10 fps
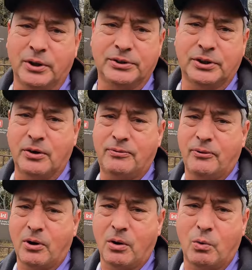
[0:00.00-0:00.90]
weren't so
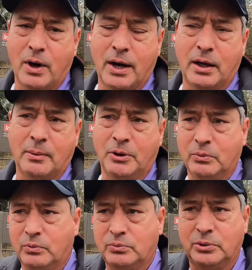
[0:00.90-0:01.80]
far away, I
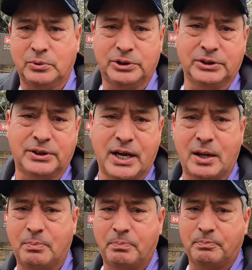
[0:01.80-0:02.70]
mean, we were just
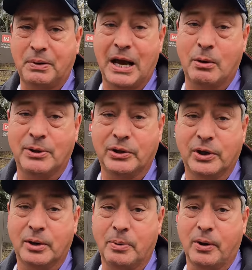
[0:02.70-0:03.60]
at Plowman
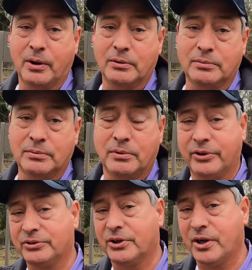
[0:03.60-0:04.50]
Creek Park.
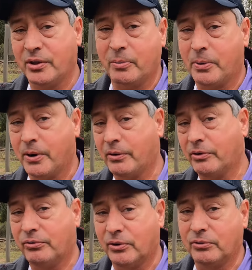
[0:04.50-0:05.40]
Well, there's another park
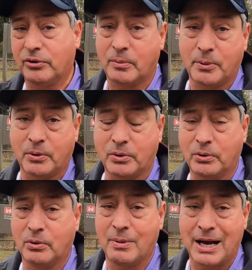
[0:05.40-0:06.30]
that shows up on
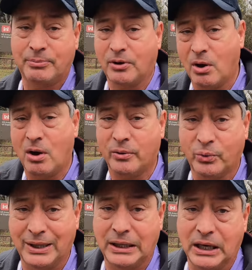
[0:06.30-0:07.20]
Google Maps
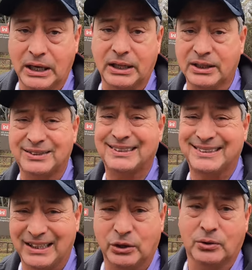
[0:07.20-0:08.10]
on Whitney Lake. That's
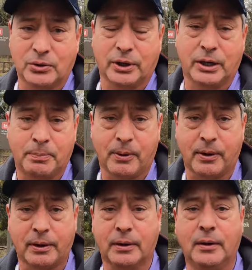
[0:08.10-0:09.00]
Steel Creek
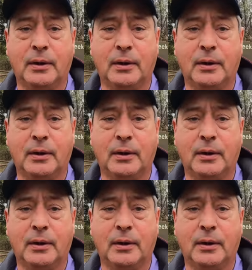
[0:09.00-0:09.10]
Park.